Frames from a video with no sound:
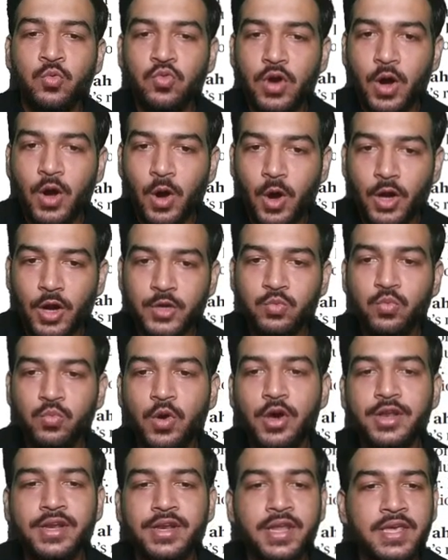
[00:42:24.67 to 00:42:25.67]
hot
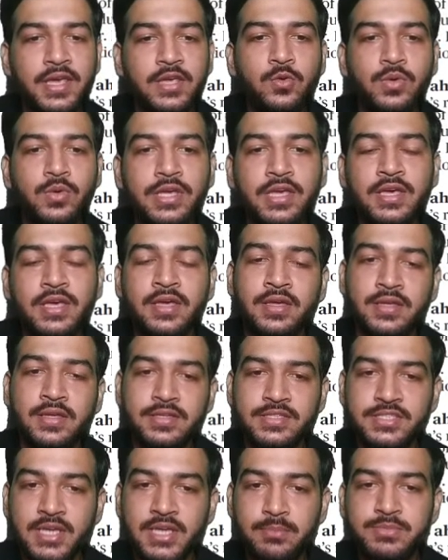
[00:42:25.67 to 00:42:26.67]
war nahi hui hai
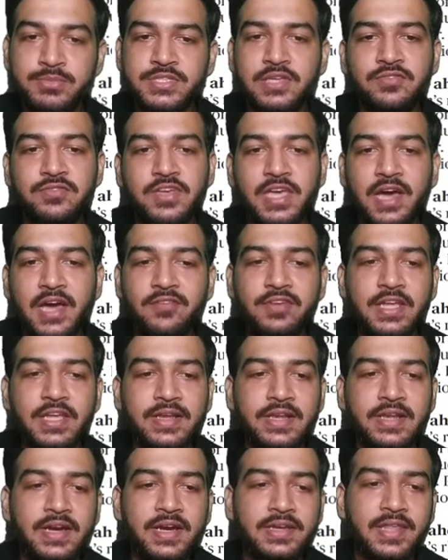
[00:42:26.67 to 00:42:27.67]
jab se we have
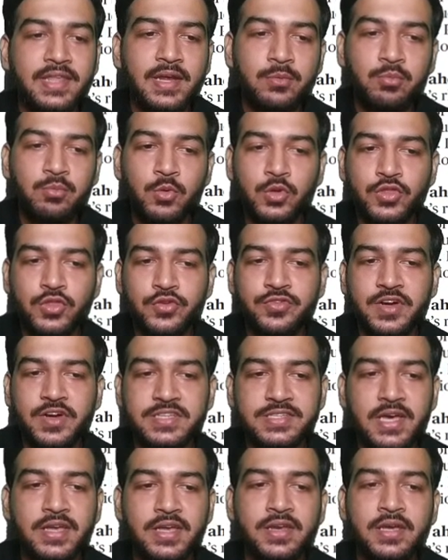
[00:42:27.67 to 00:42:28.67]
declared that both of
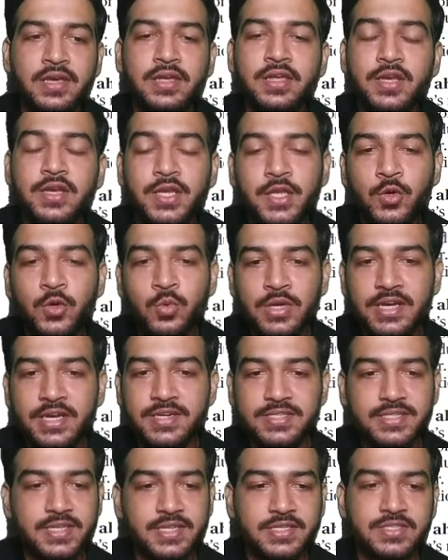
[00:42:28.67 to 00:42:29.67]
us are nuclear
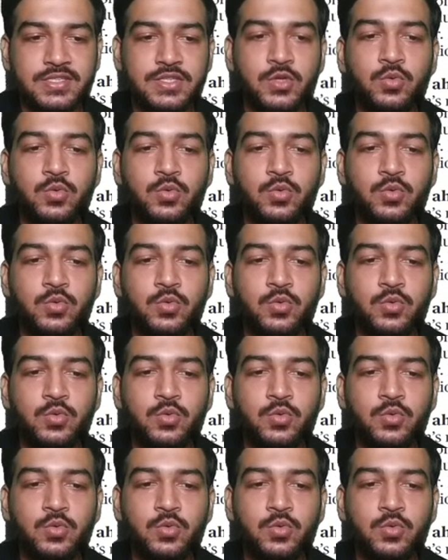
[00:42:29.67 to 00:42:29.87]
states.